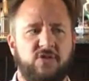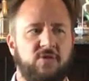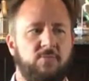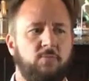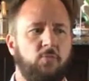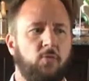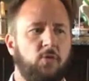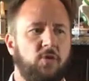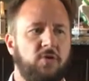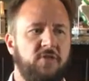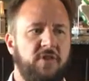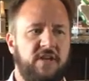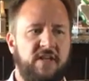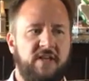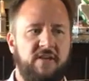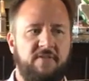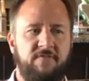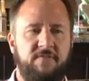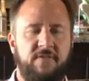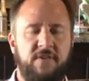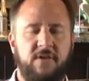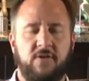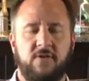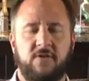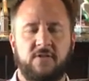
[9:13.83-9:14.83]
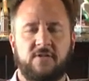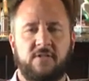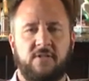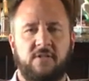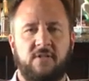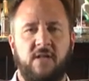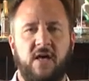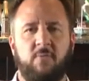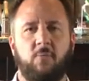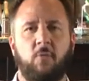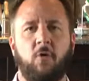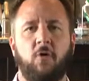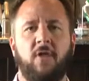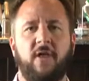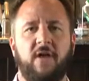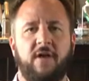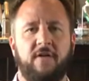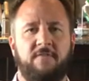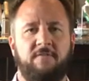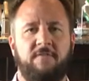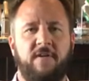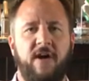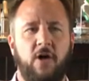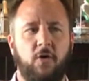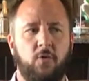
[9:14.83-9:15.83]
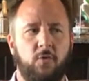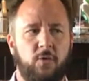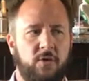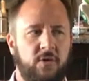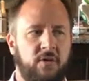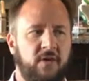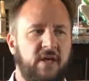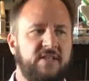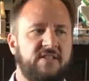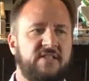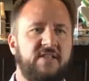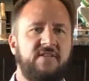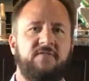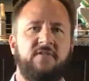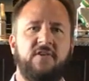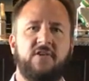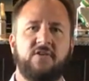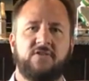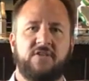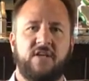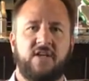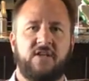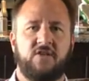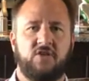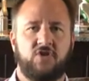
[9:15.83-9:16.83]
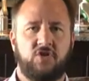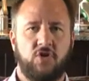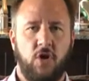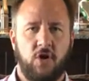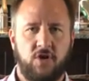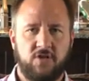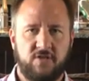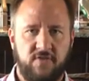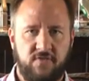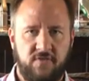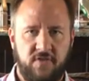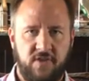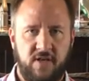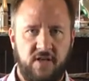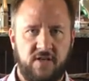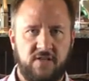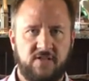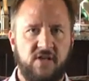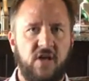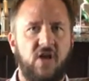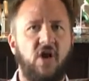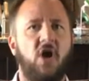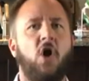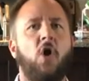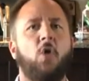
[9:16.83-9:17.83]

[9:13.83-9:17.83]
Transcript: the more that he feels more like a follower and less he feels like in charge of things,